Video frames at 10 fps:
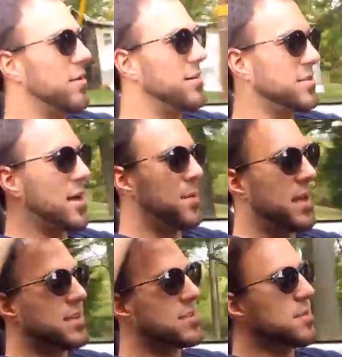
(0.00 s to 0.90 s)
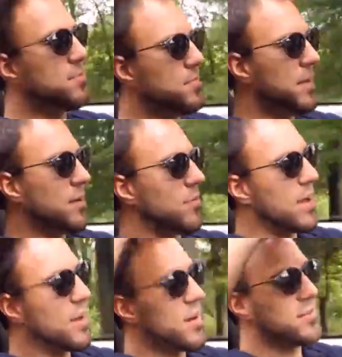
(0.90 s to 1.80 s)
across the top. I get just a bit
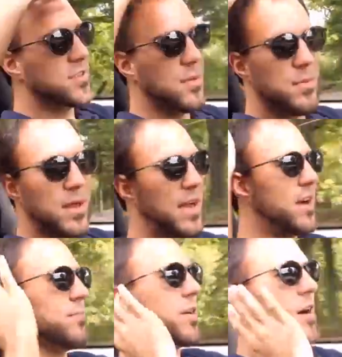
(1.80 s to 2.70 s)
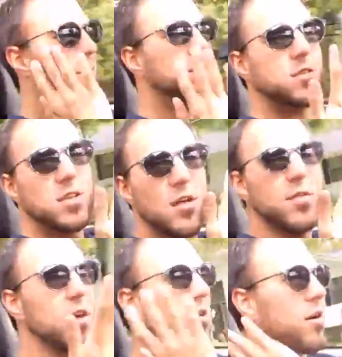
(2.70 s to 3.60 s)
right across the top of my hair, but almost
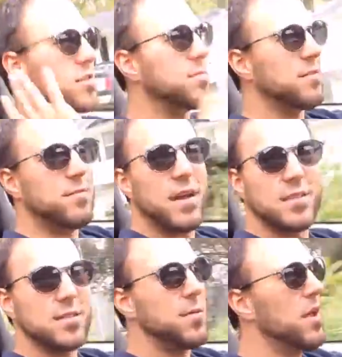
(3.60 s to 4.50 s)
nothing across my face.